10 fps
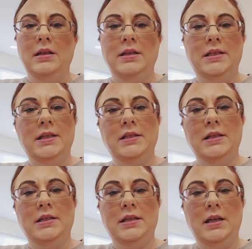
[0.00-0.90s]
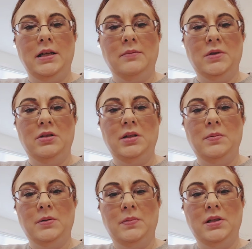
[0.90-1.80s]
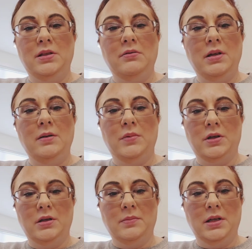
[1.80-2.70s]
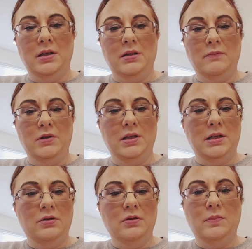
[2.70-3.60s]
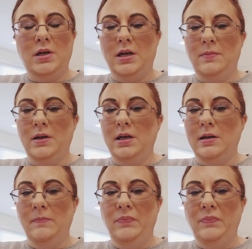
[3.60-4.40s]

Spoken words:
This says it's a multi-purpose soothing balm with natural pawpaw.